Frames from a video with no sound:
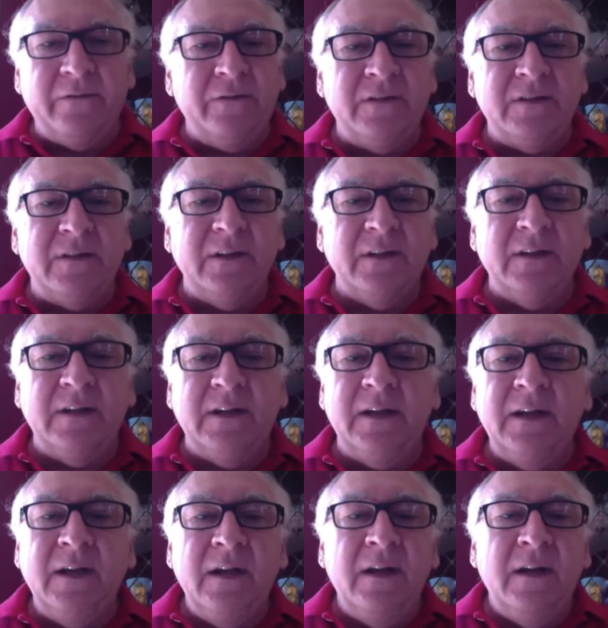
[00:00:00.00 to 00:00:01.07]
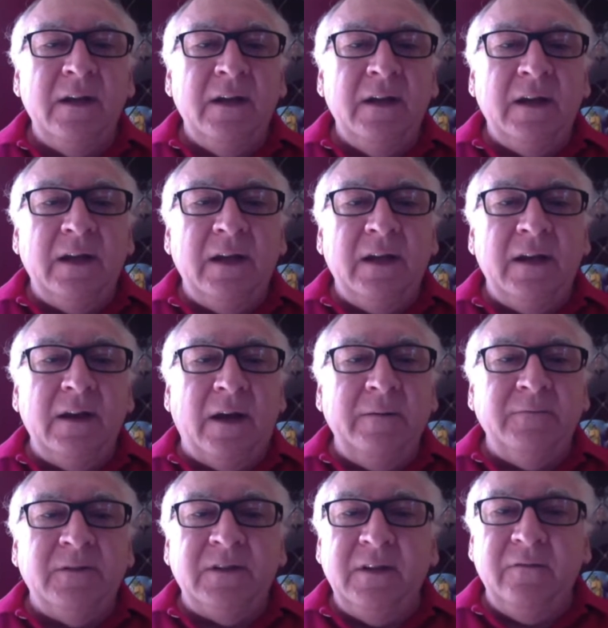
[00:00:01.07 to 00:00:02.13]
facility, and I'm
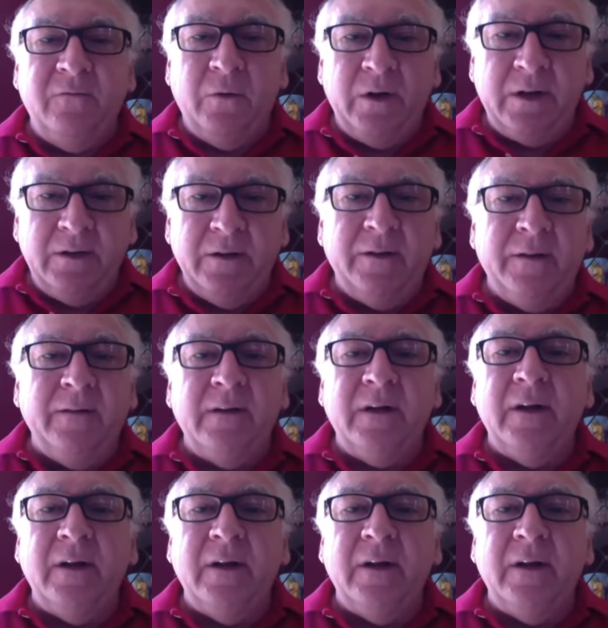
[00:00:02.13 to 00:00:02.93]
Steve Wignall.